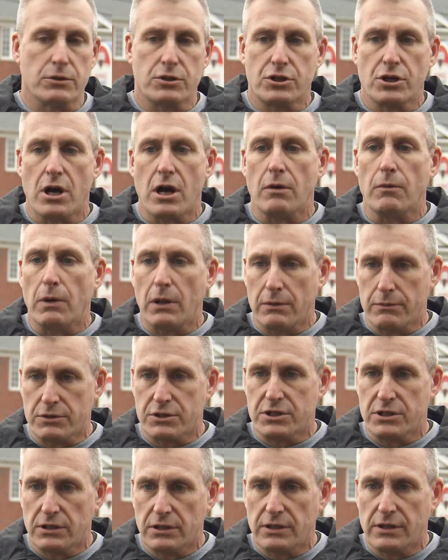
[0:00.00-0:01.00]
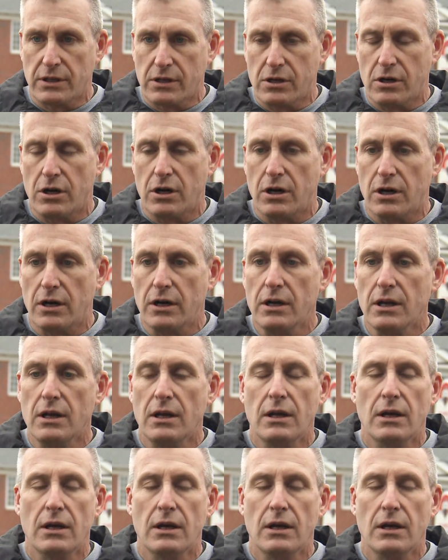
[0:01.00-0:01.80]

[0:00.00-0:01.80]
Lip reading: was shot while he was still in the car.